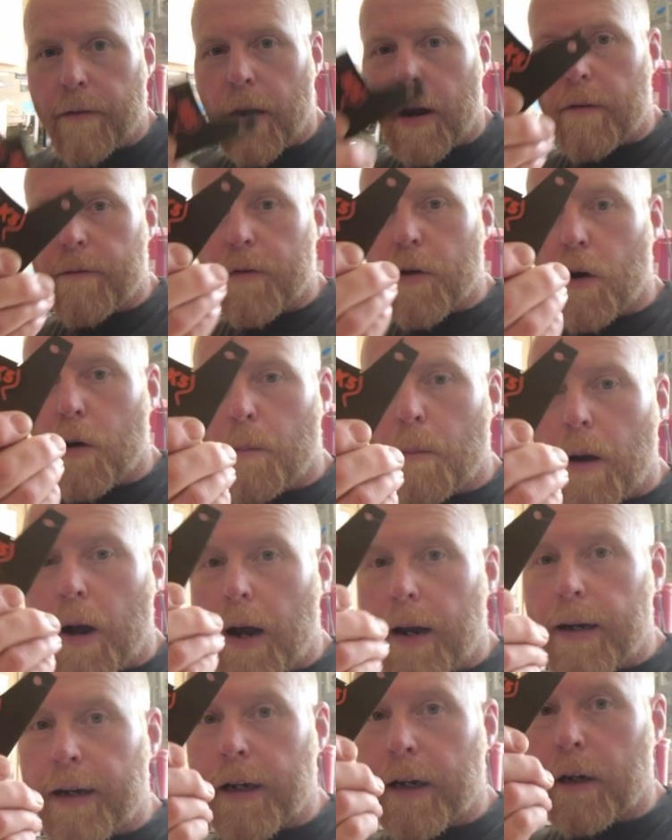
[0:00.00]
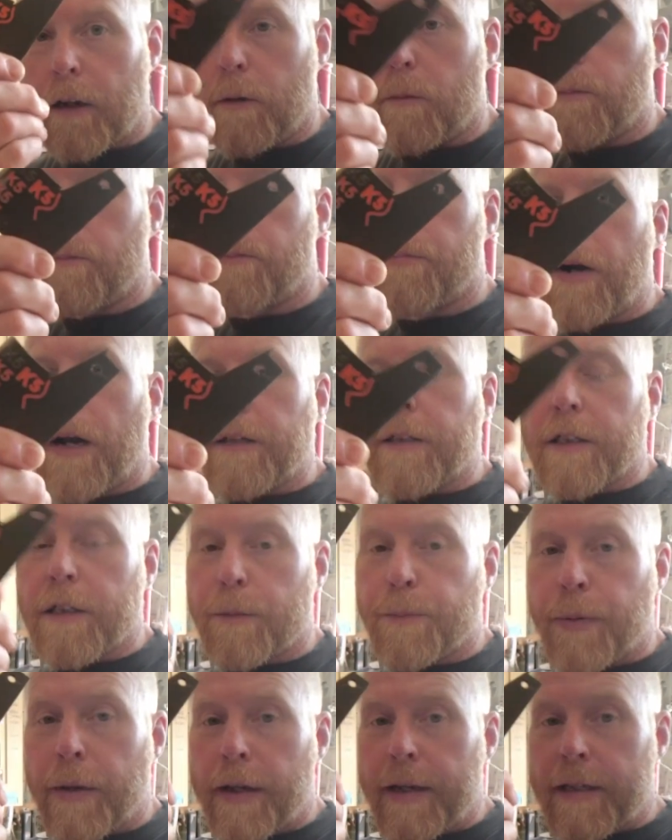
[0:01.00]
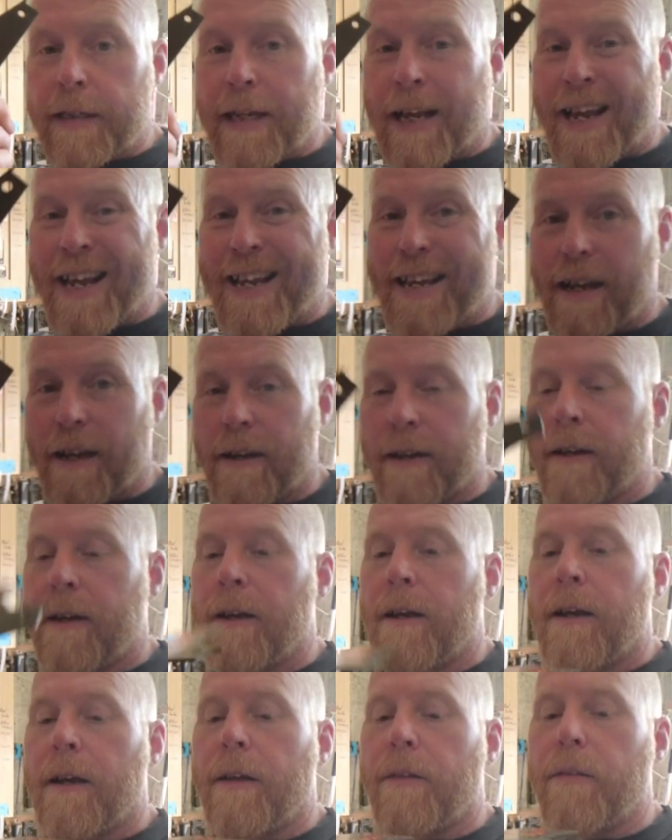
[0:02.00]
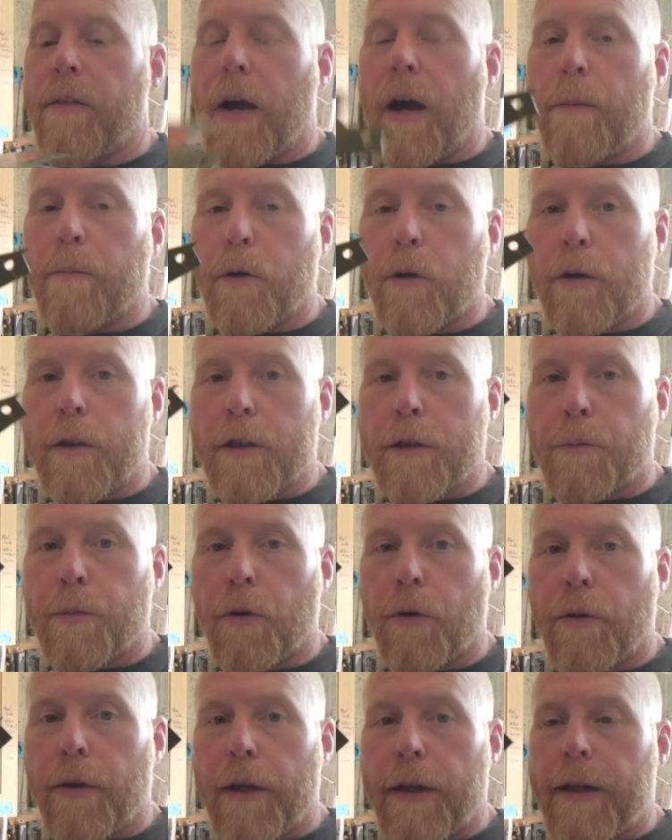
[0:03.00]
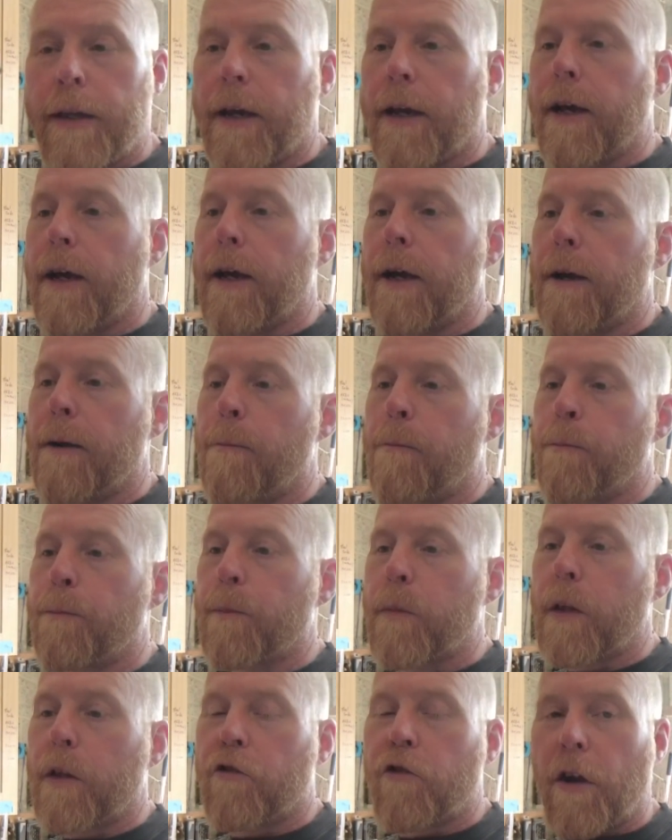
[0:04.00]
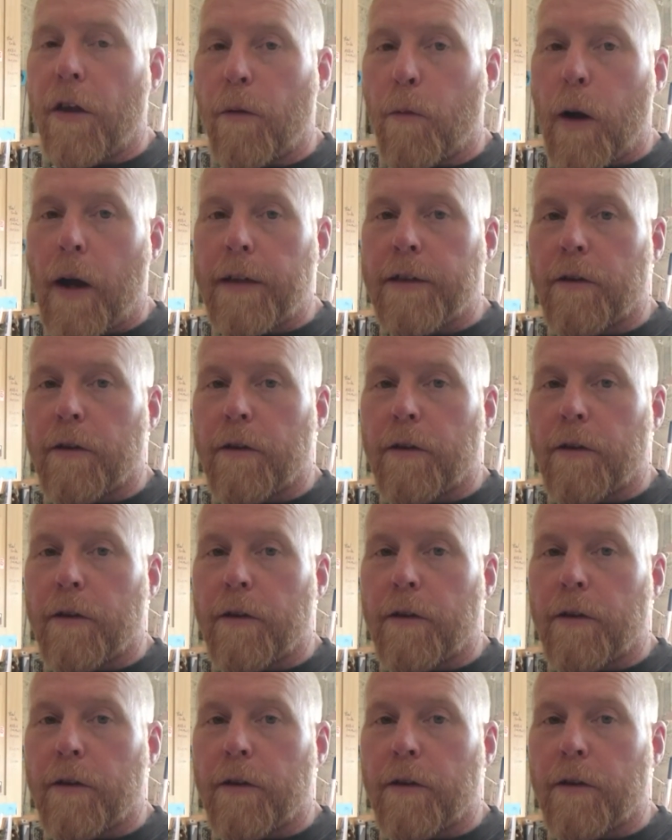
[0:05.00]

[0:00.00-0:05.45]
I've got my little practice piece here that I'm going to put the try the white